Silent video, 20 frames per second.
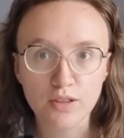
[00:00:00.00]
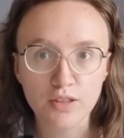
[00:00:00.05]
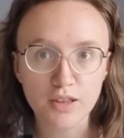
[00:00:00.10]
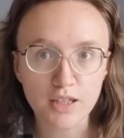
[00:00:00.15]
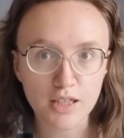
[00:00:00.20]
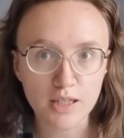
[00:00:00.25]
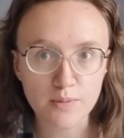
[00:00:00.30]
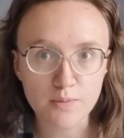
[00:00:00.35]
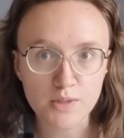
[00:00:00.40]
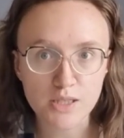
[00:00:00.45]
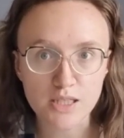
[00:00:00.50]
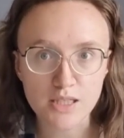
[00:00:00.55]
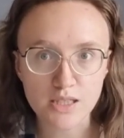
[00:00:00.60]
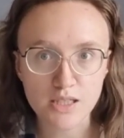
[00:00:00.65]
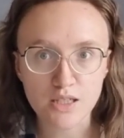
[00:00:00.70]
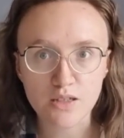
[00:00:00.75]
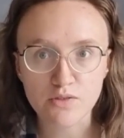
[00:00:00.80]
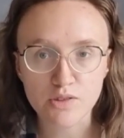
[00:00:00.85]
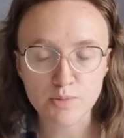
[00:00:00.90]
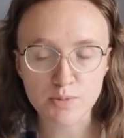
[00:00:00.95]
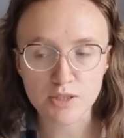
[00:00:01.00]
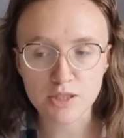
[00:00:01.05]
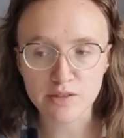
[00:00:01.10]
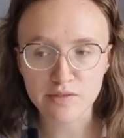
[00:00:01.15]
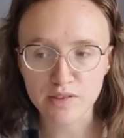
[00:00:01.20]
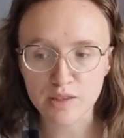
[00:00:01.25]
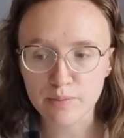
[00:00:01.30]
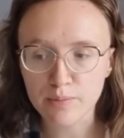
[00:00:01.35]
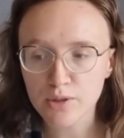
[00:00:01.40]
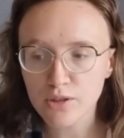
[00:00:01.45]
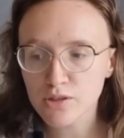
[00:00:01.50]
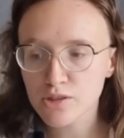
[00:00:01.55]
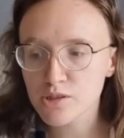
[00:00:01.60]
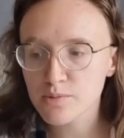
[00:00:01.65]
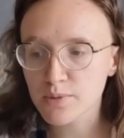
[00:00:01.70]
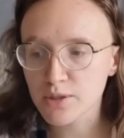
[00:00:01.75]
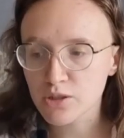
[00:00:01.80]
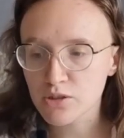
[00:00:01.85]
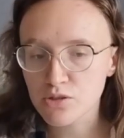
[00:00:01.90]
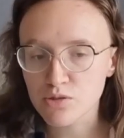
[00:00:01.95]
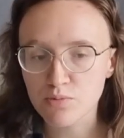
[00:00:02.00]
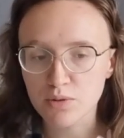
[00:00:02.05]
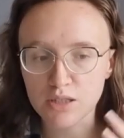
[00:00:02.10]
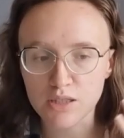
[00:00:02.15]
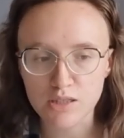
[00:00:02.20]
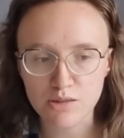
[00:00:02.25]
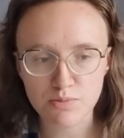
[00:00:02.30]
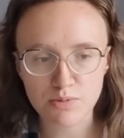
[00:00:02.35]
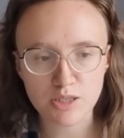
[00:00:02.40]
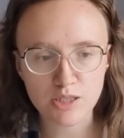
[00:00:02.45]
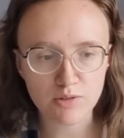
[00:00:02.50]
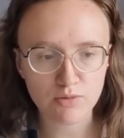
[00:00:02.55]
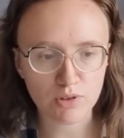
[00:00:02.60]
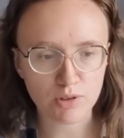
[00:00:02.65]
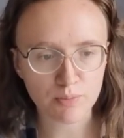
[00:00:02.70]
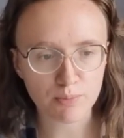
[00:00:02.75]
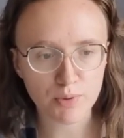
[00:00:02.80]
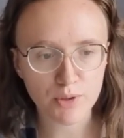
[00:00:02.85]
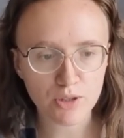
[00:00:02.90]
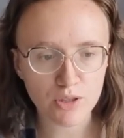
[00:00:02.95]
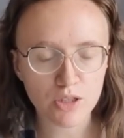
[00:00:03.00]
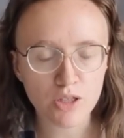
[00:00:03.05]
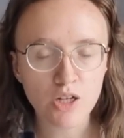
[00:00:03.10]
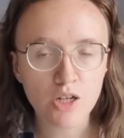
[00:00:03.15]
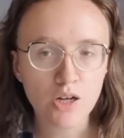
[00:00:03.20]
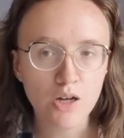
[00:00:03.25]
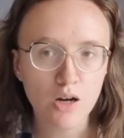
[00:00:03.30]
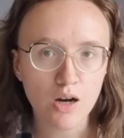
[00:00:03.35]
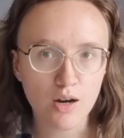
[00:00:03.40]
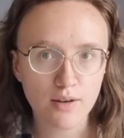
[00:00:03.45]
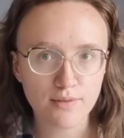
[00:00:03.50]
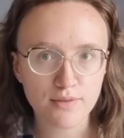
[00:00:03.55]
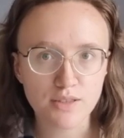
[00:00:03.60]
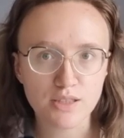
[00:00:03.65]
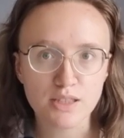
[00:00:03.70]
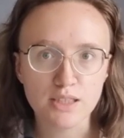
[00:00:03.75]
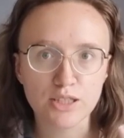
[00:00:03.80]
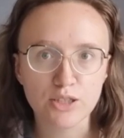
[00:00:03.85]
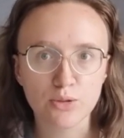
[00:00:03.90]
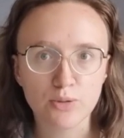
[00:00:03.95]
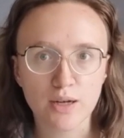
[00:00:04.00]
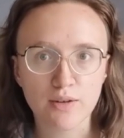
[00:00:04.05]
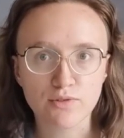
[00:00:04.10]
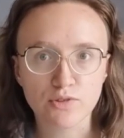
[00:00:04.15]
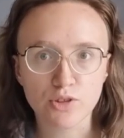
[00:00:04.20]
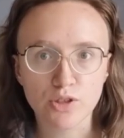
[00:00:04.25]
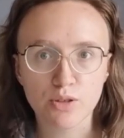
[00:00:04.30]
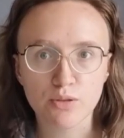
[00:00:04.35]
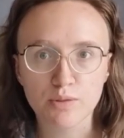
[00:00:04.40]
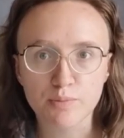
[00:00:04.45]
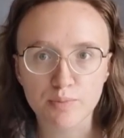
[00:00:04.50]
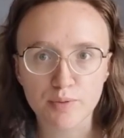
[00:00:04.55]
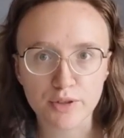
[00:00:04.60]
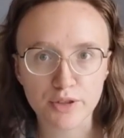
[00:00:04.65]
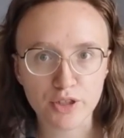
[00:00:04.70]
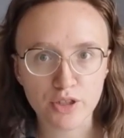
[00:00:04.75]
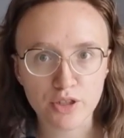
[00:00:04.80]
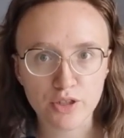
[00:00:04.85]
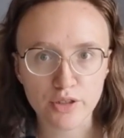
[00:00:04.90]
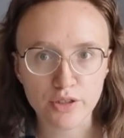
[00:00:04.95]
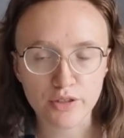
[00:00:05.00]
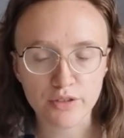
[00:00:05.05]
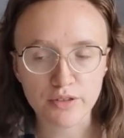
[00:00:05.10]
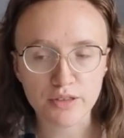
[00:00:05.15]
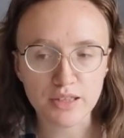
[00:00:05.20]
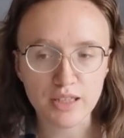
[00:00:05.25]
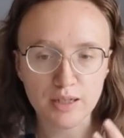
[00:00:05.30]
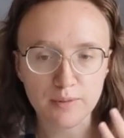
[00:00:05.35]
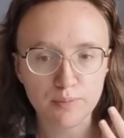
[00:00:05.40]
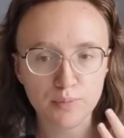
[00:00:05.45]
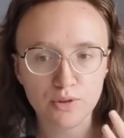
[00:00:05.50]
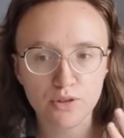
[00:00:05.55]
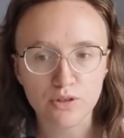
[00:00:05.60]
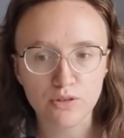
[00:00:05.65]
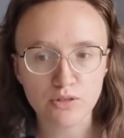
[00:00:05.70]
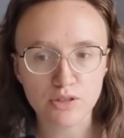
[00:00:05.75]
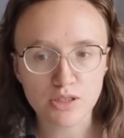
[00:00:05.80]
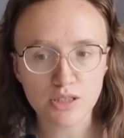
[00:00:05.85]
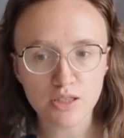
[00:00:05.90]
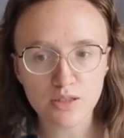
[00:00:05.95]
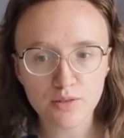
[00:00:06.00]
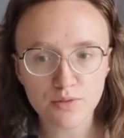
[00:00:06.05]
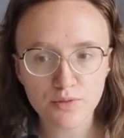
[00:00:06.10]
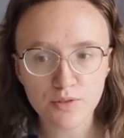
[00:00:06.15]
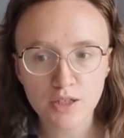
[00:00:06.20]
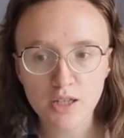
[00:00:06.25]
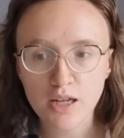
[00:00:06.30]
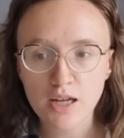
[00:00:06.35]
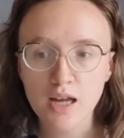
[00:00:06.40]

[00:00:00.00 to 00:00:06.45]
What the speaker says: themes instead of specific books, because with a specific book, obviously you have to go and procure that book yourself.